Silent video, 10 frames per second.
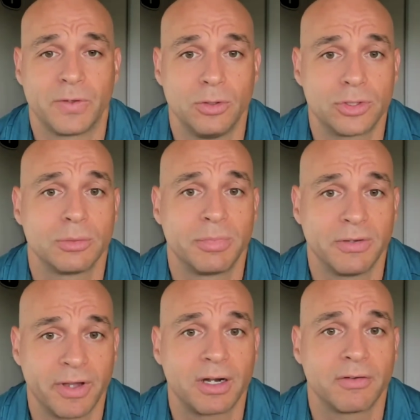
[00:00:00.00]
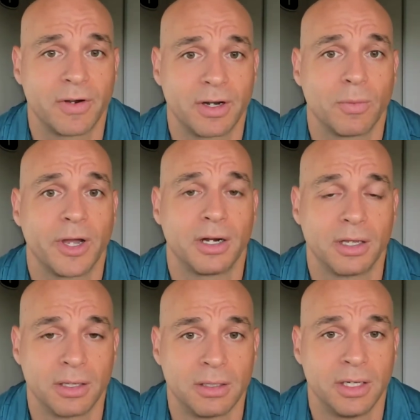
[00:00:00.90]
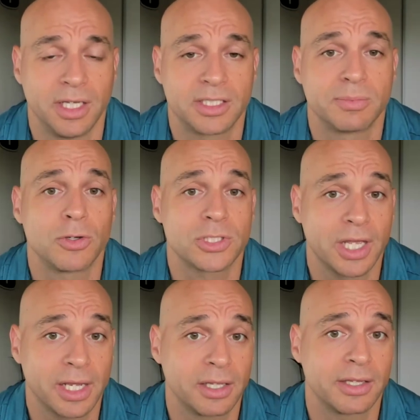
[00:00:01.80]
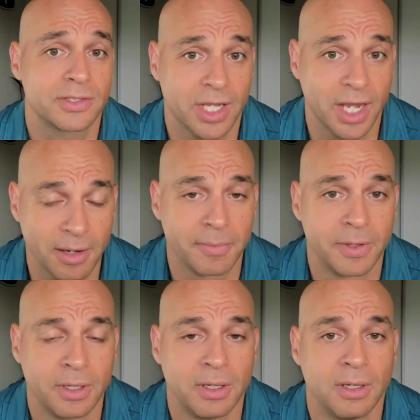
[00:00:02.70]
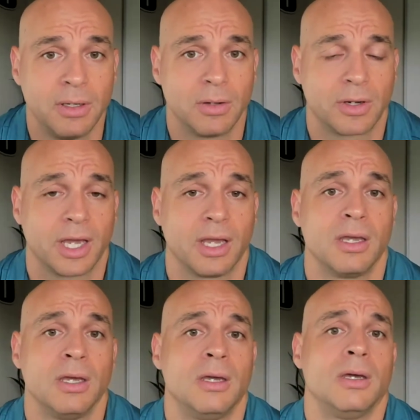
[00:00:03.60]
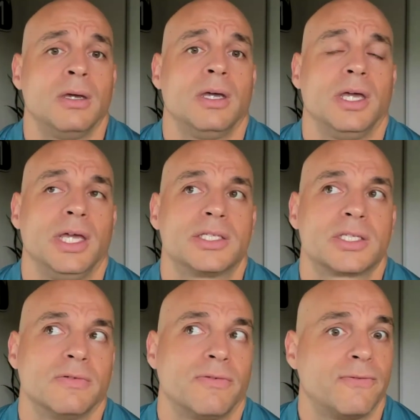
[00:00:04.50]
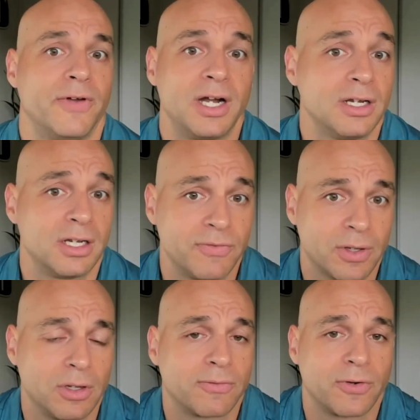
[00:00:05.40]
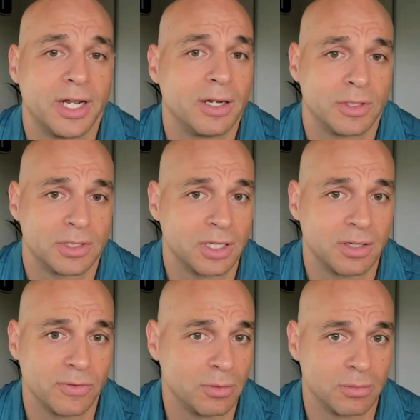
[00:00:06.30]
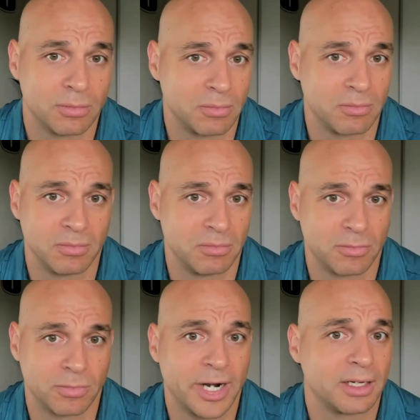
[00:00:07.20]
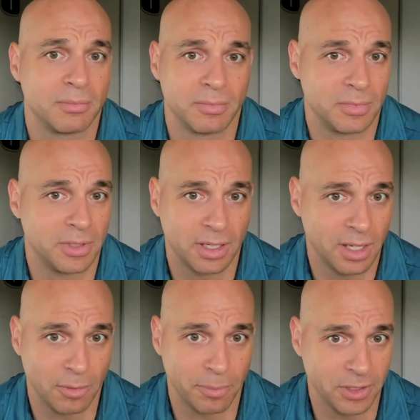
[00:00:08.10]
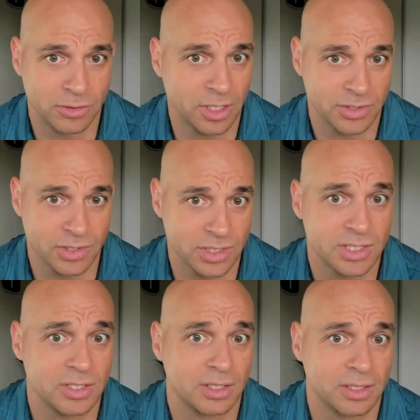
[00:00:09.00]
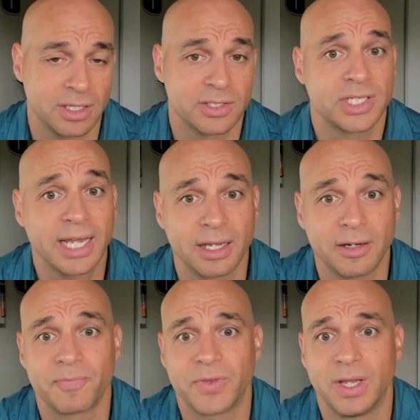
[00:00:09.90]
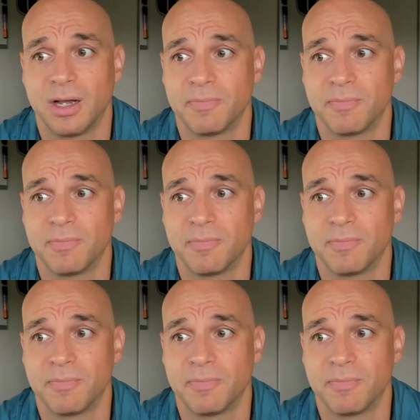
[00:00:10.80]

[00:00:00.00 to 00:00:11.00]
you should be very wary. It's most likely a scam. Okay. It's very difficult for anyone to give you random LP introductions. Let's start there. Second,